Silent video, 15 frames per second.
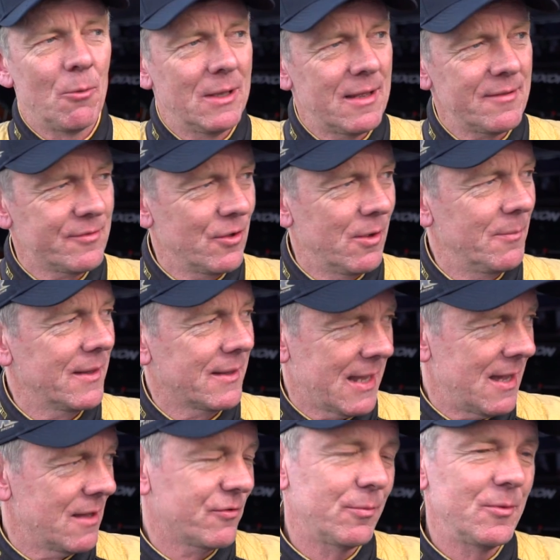well, last time the
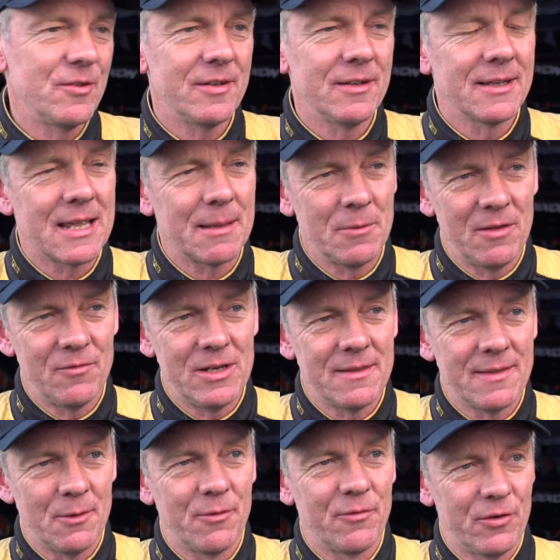cars from New Zealand came over here,
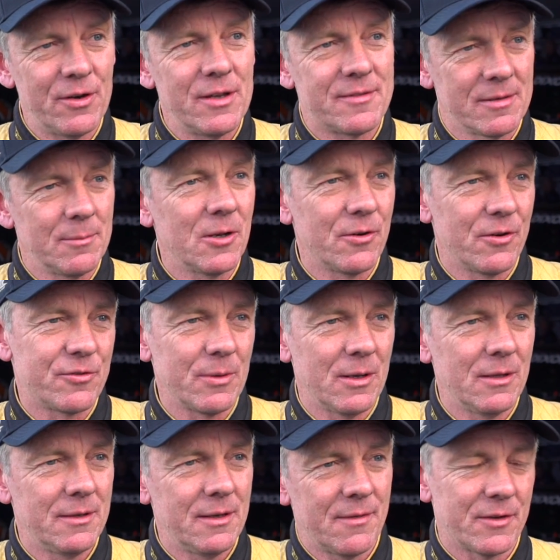they were very similar as
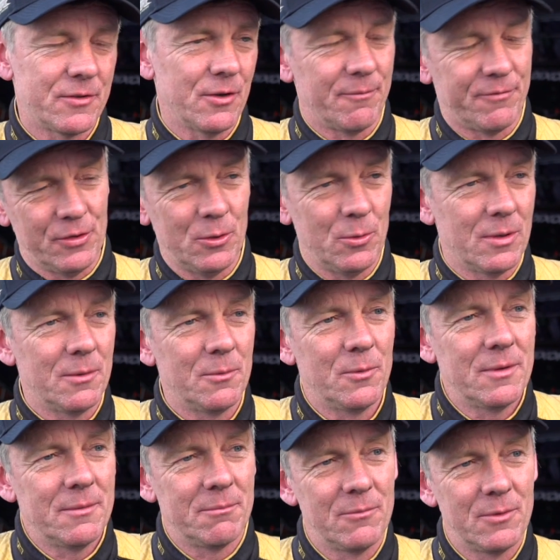well. The top few were
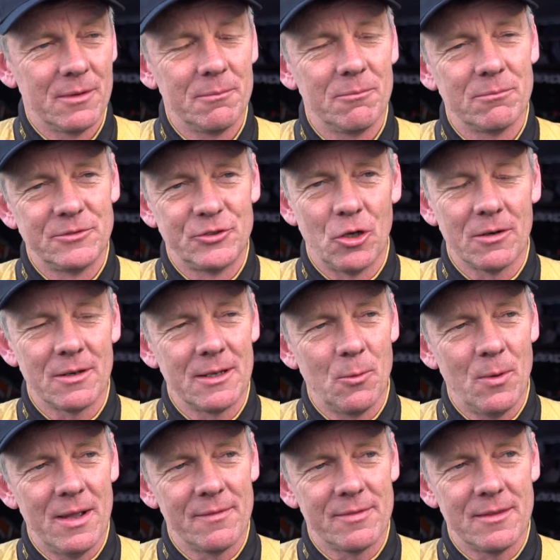joggling
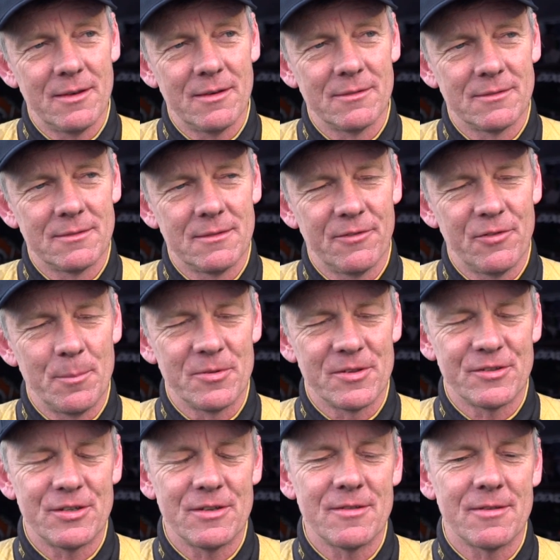away at their different
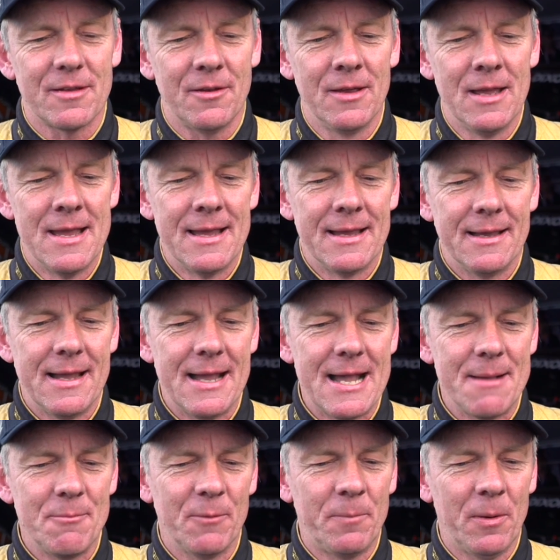positions. So
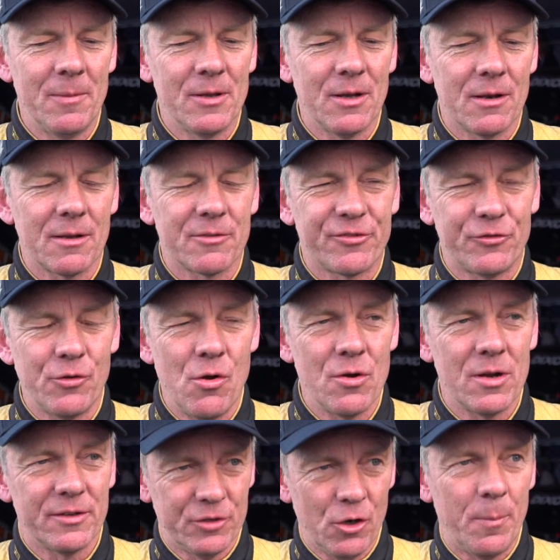we've probably got a
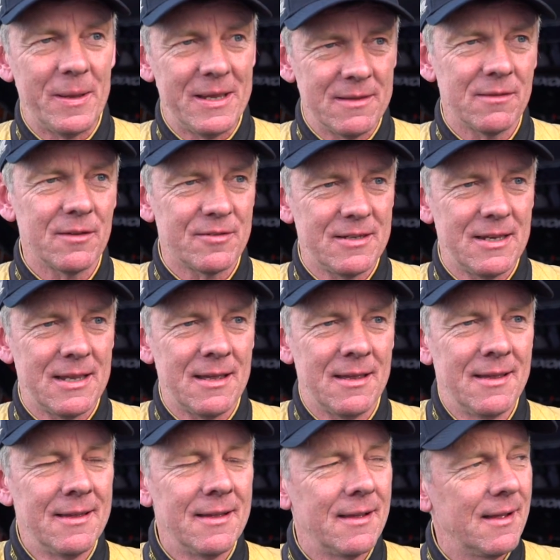stronger top end this year.
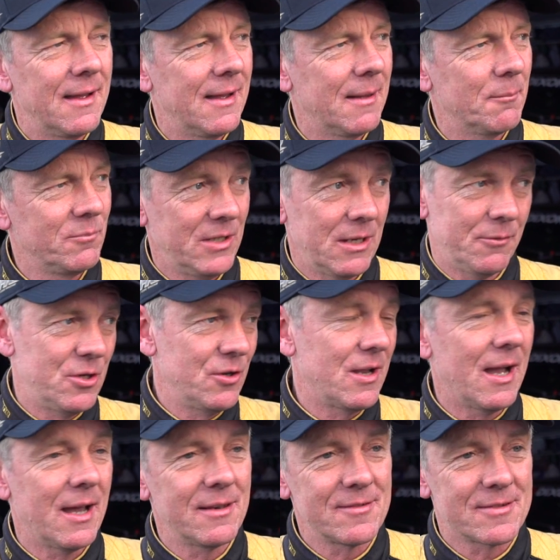Hugh
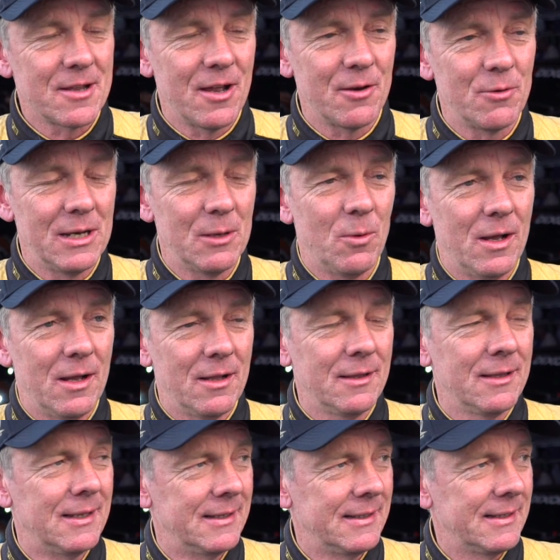Gardner's going really well.
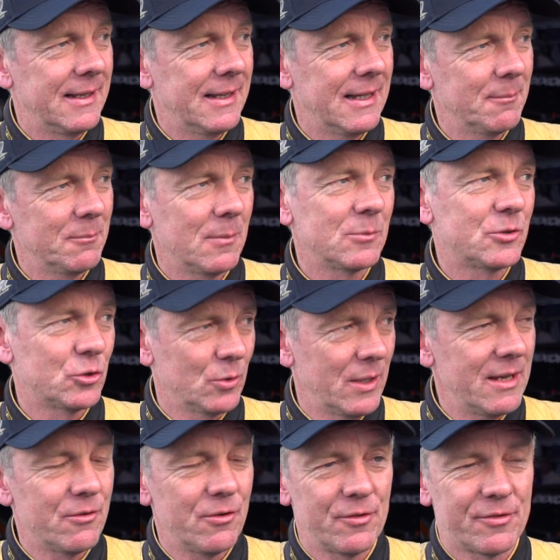I'm sure
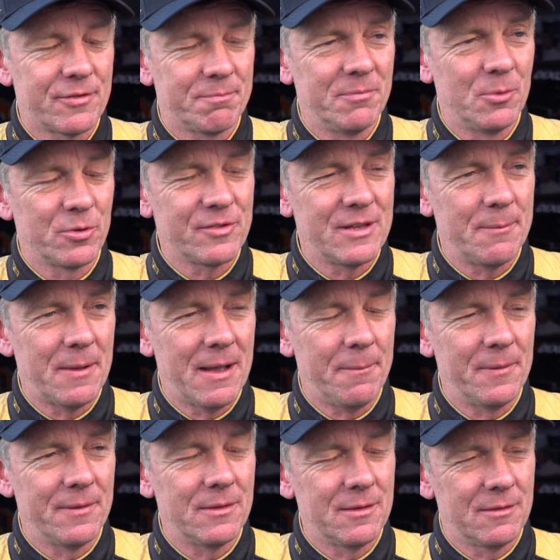Andrews will step
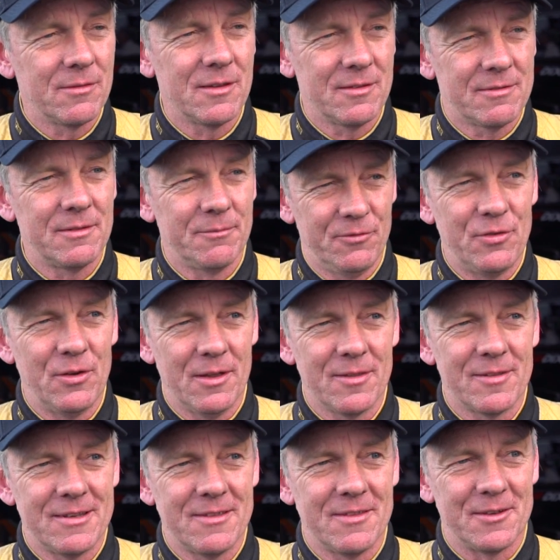up, and there's a few
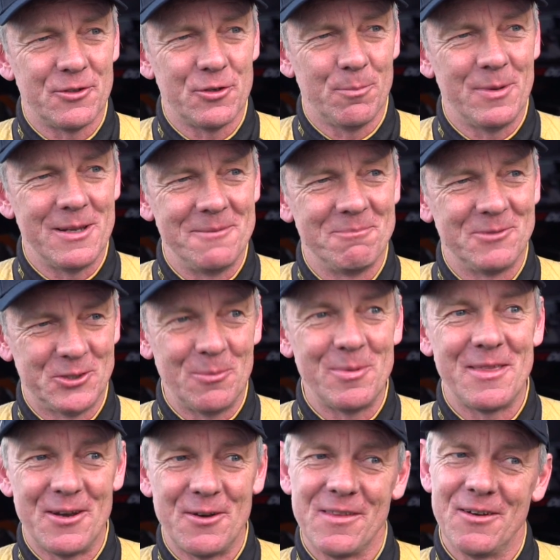others there that should be
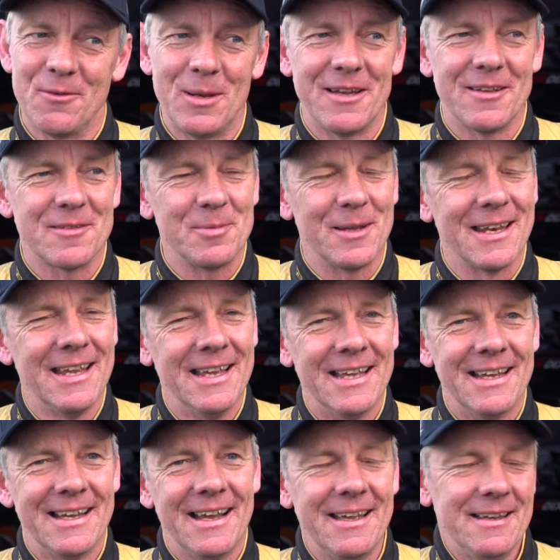there or thereabouts. But
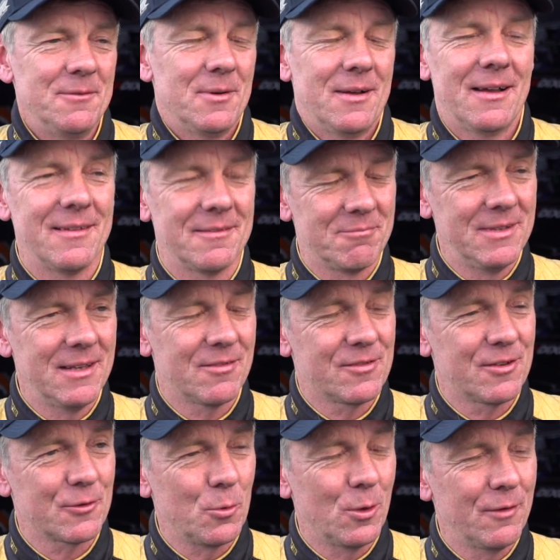hey, it's
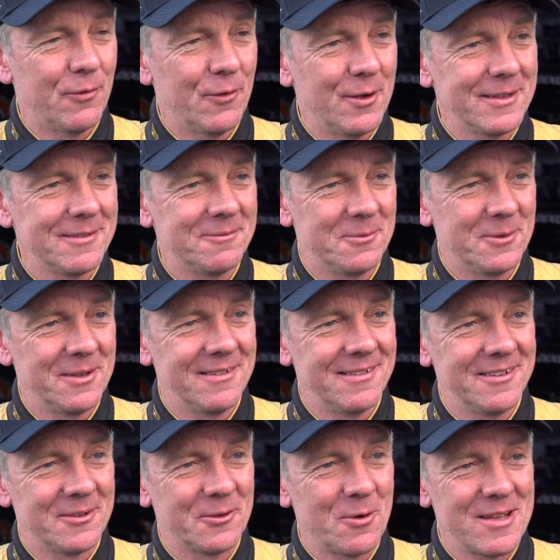just qualifying. We're
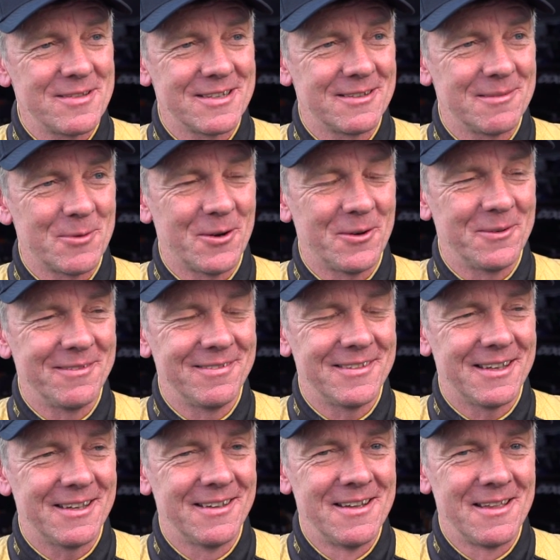into racing tomorrow, and
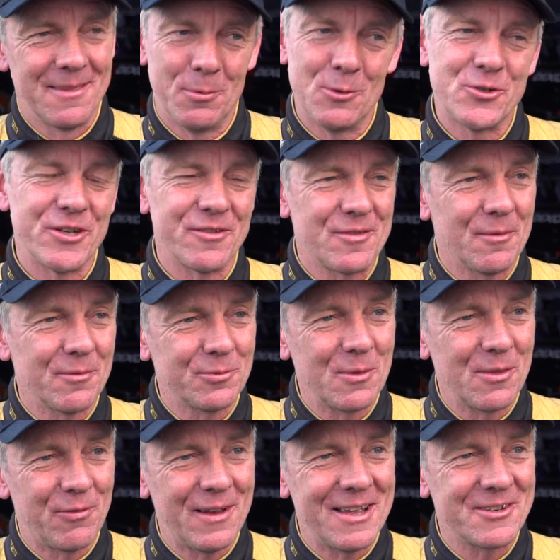the bullshit stops
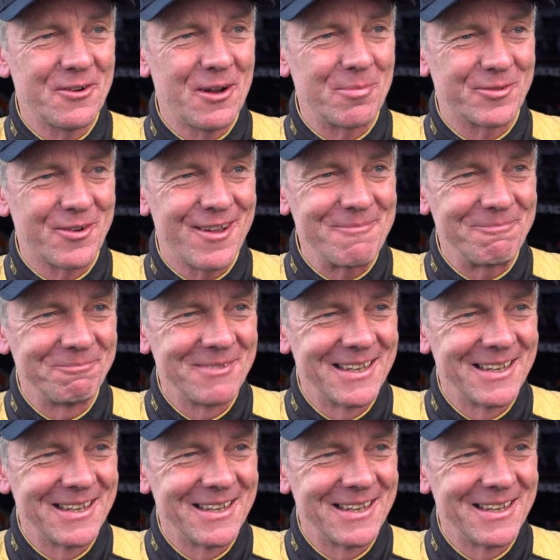when the flag drops, right?